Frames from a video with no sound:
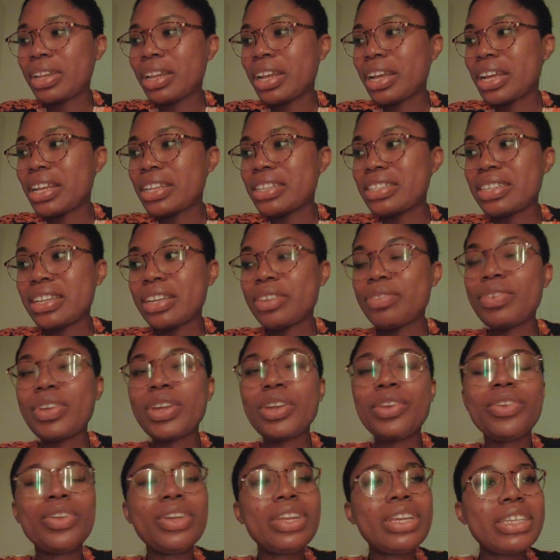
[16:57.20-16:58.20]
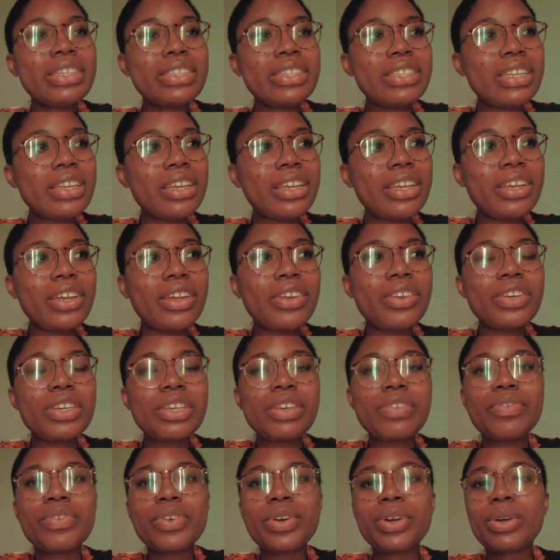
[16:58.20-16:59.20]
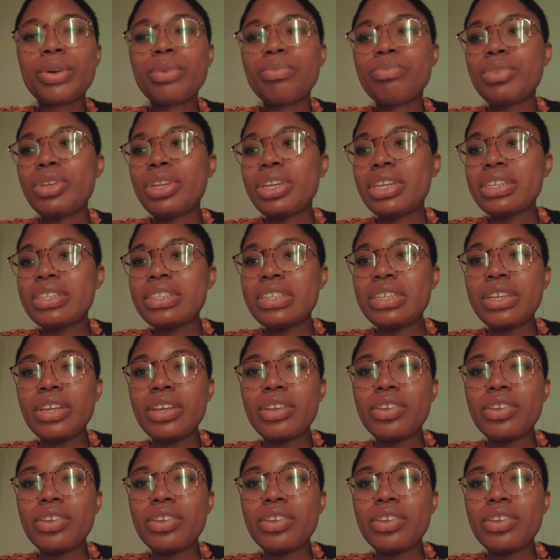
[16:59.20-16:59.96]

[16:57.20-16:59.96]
Like I said, if you're new in the city, you're looking for community,